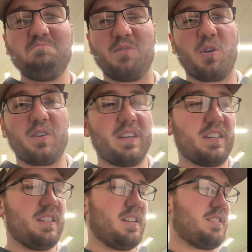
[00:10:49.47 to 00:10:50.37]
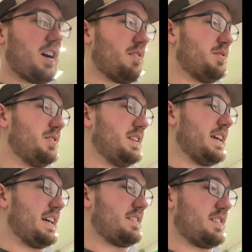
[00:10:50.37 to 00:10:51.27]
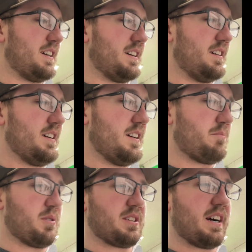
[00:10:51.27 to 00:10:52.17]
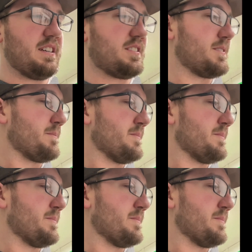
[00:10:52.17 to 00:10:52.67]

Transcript: dirty. It, it's not really that uh, precise.